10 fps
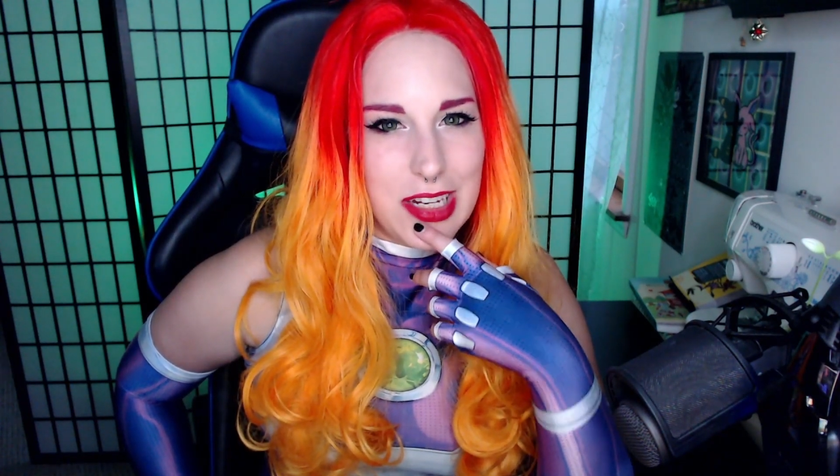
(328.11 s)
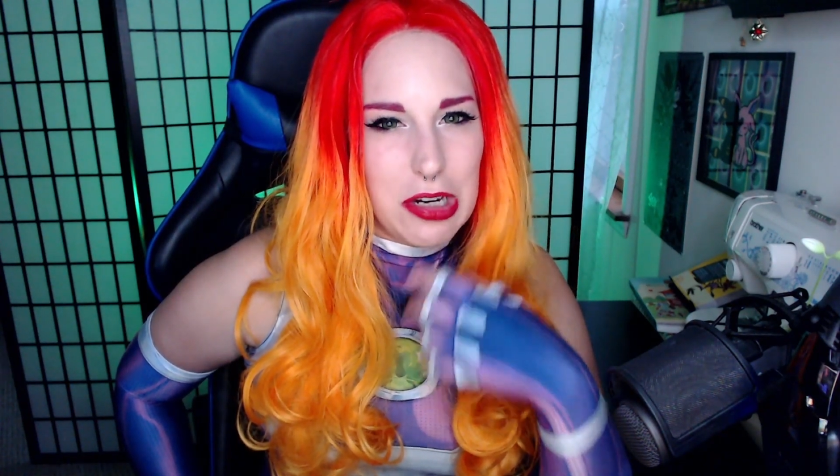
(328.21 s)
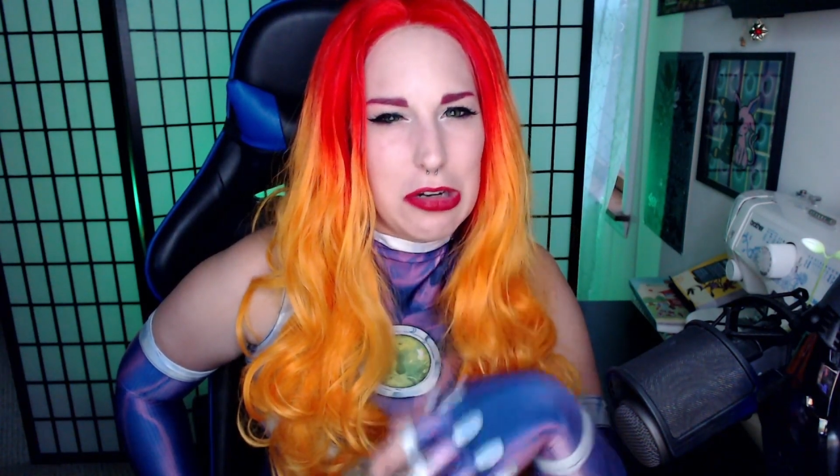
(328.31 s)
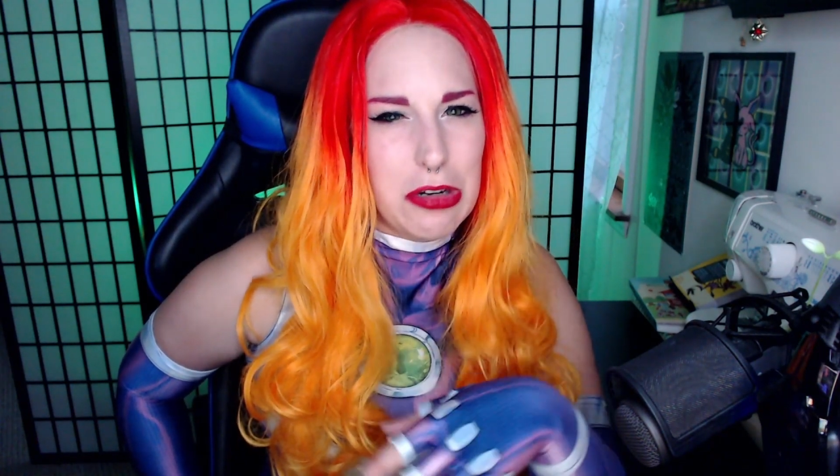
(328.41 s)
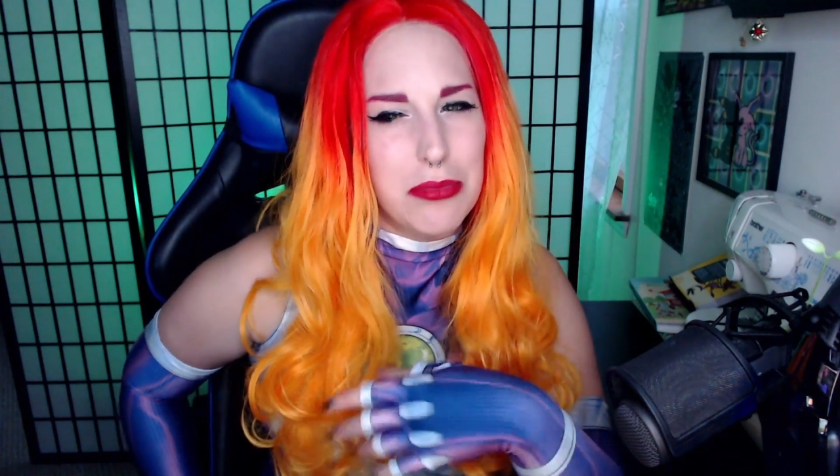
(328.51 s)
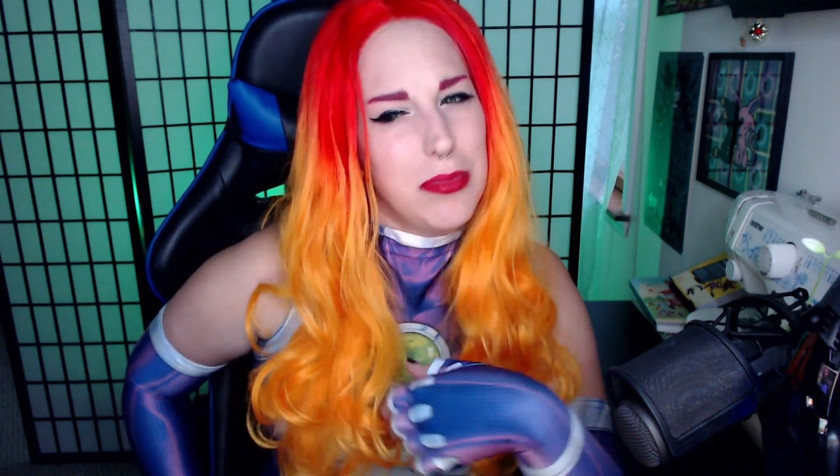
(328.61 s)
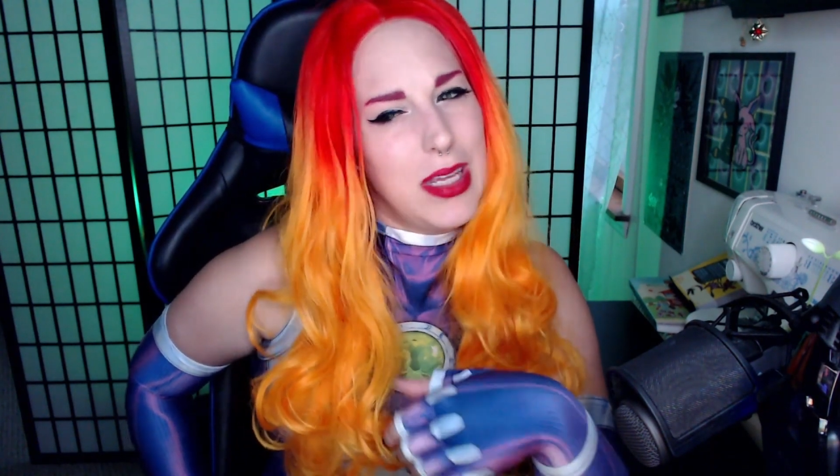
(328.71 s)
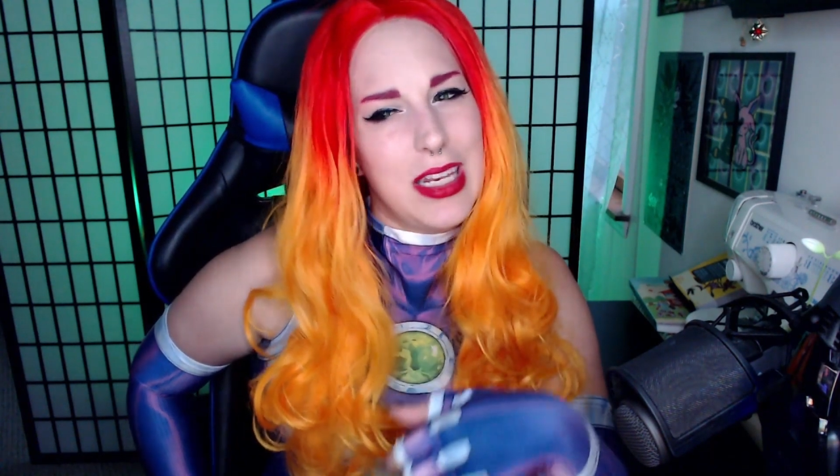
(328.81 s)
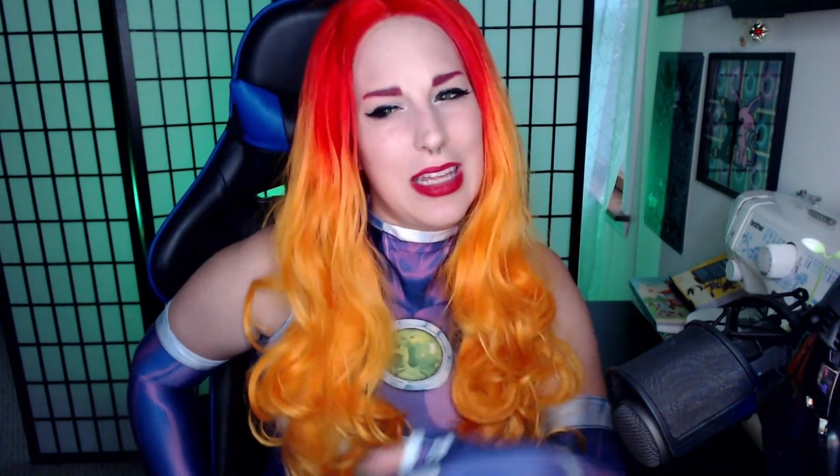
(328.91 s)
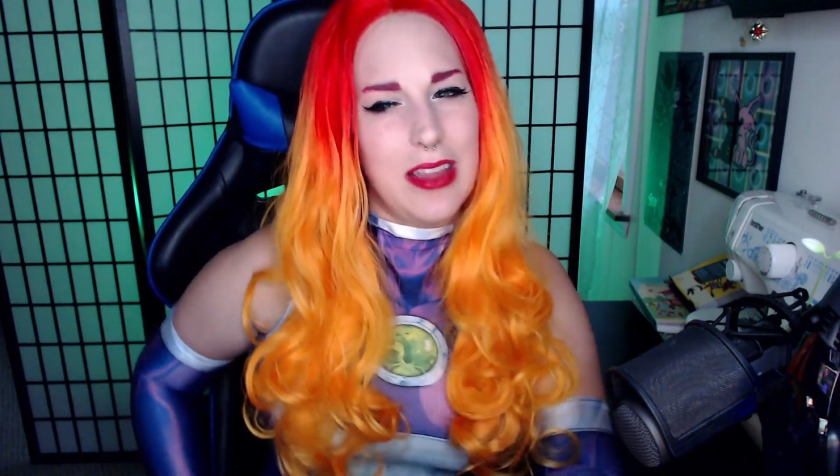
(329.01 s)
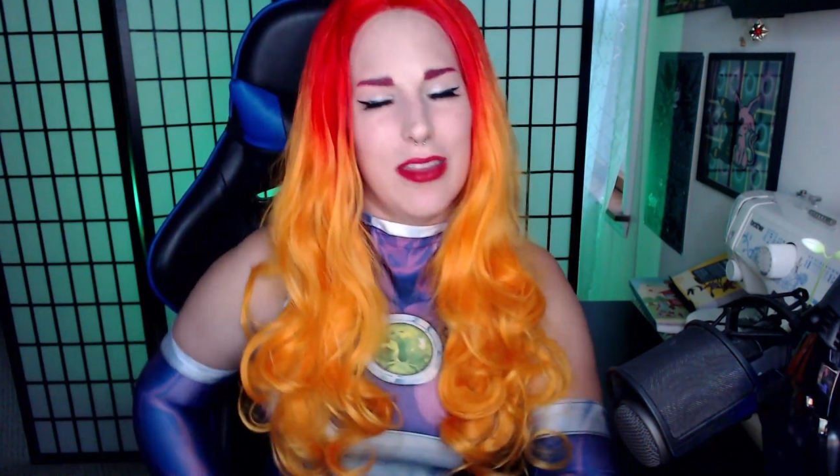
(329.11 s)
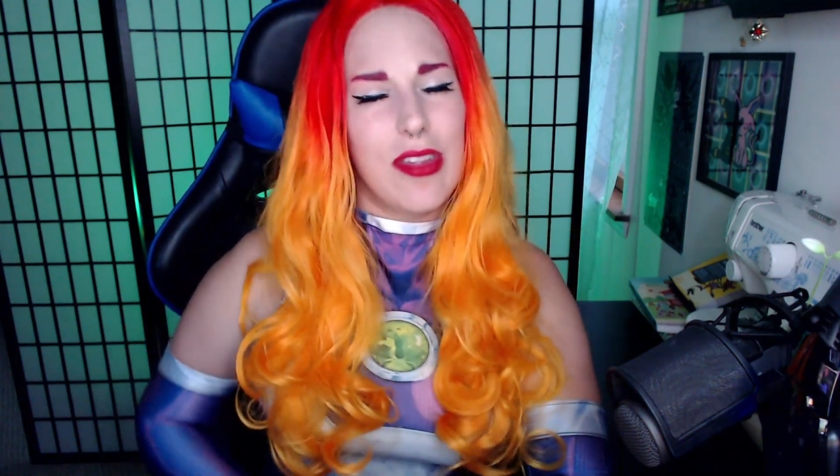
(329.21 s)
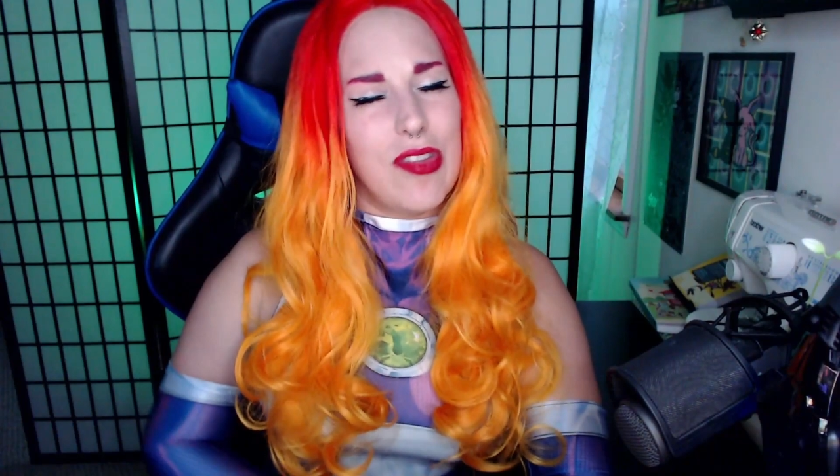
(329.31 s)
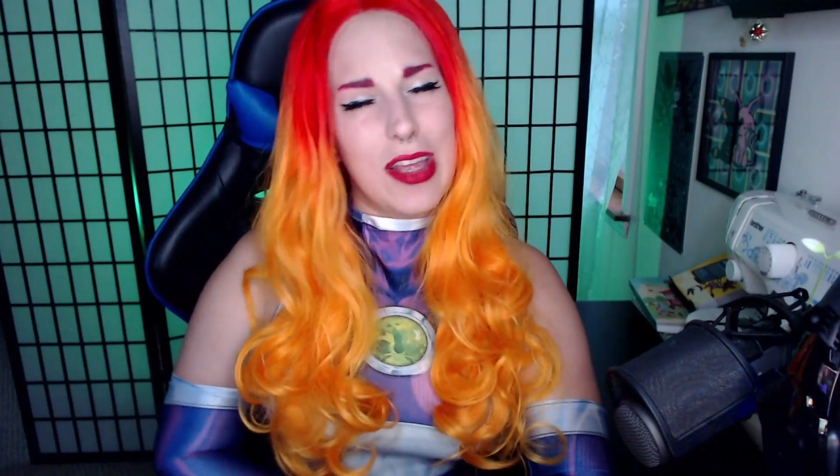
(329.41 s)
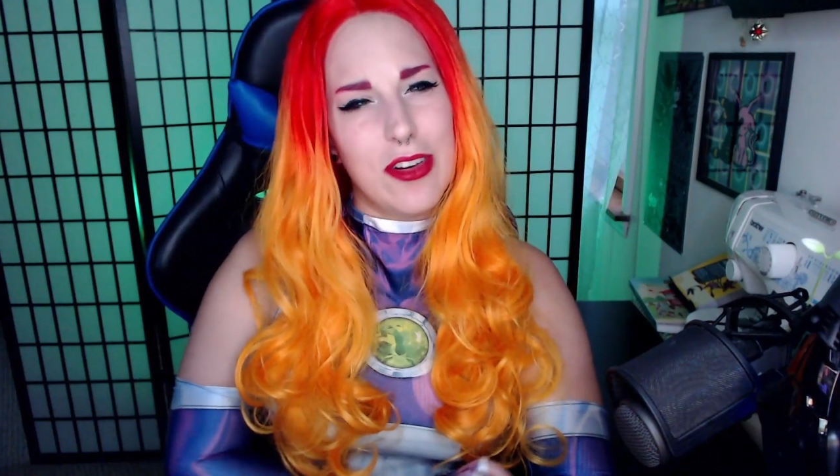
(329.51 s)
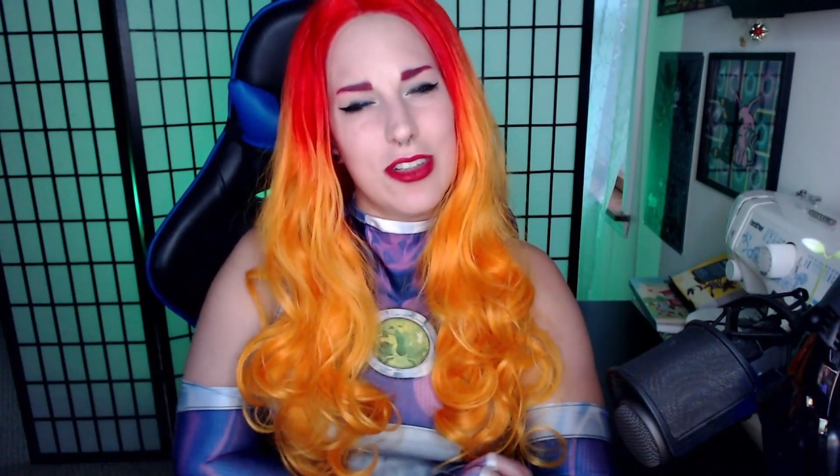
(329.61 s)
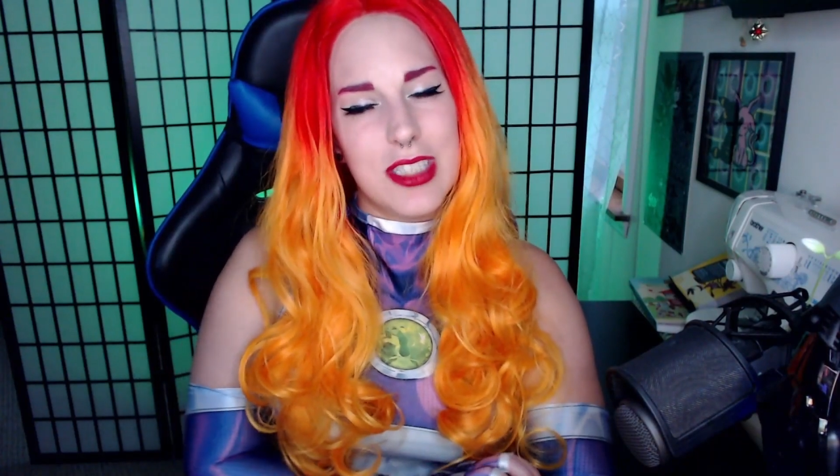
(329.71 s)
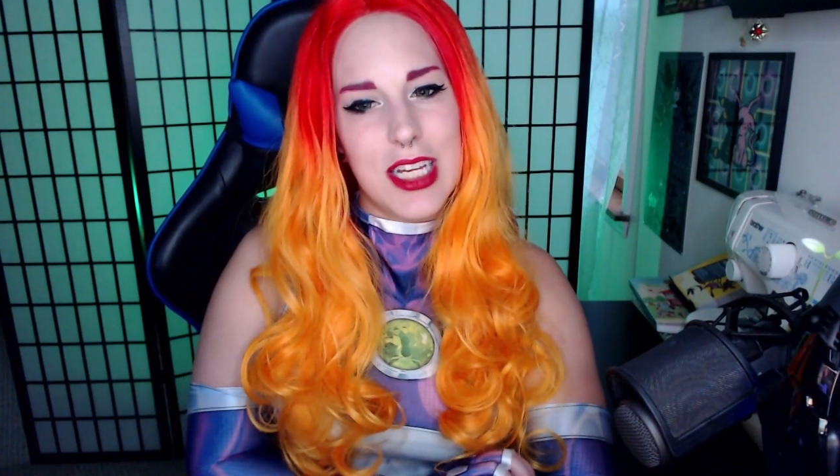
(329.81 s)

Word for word: her meeting the standards